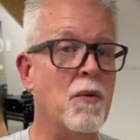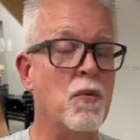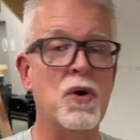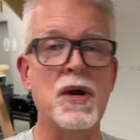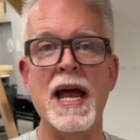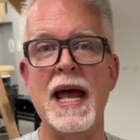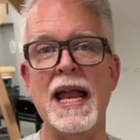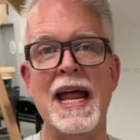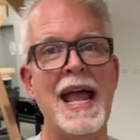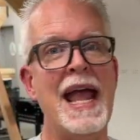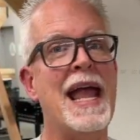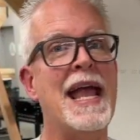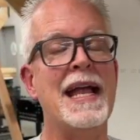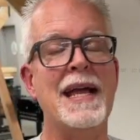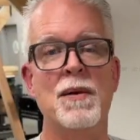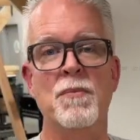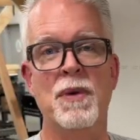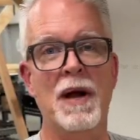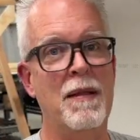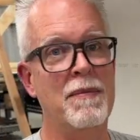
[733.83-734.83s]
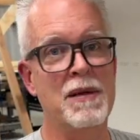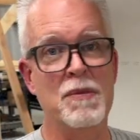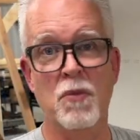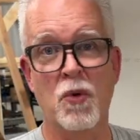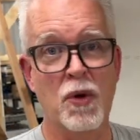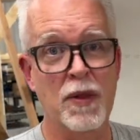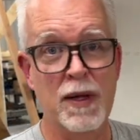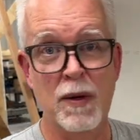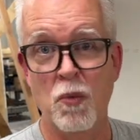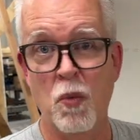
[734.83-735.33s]
we're not hanging probably
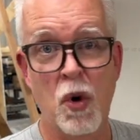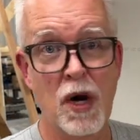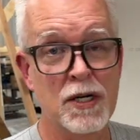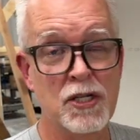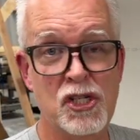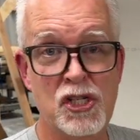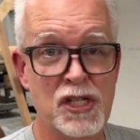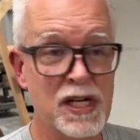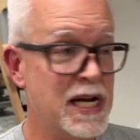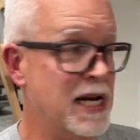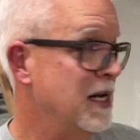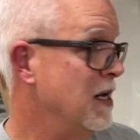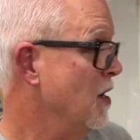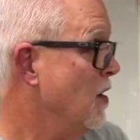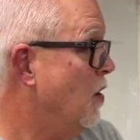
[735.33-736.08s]
more than 1 sheet,